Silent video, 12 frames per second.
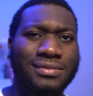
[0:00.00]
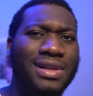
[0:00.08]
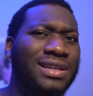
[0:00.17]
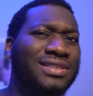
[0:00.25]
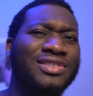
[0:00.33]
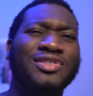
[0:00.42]

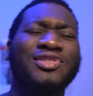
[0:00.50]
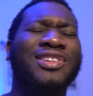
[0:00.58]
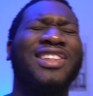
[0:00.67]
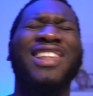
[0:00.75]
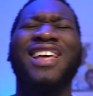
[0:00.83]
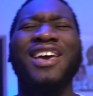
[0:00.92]

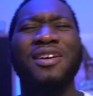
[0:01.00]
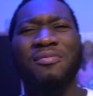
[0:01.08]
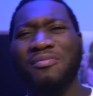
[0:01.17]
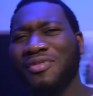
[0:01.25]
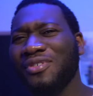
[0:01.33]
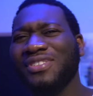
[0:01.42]
that's
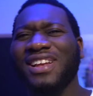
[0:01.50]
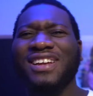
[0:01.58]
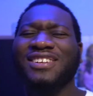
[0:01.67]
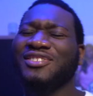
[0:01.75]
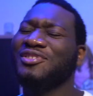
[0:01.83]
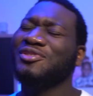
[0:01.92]
lame bro
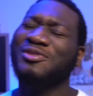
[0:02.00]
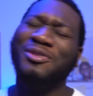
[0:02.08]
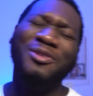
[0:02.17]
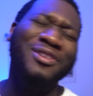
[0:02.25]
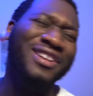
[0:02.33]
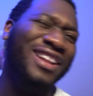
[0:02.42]
that is
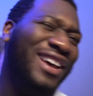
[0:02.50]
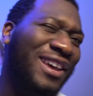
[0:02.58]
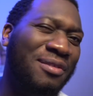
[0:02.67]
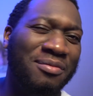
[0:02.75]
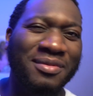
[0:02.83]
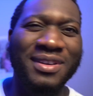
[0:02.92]
so
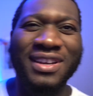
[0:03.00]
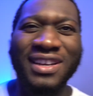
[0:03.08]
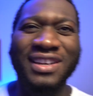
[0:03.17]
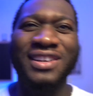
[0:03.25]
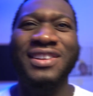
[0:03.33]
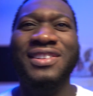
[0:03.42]
lame
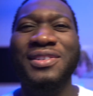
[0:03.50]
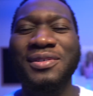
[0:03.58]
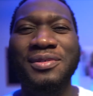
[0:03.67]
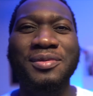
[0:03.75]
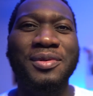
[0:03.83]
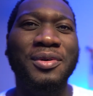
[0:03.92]

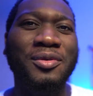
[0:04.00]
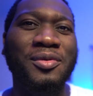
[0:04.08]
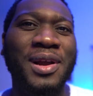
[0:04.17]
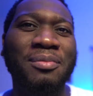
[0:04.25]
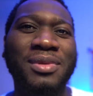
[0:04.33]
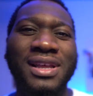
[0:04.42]
don't do no
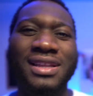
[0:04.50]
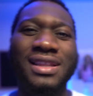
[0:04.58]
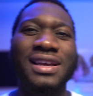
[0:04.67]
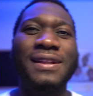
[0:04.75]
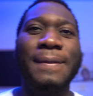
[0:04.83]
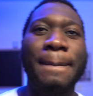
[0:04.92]
crap like that.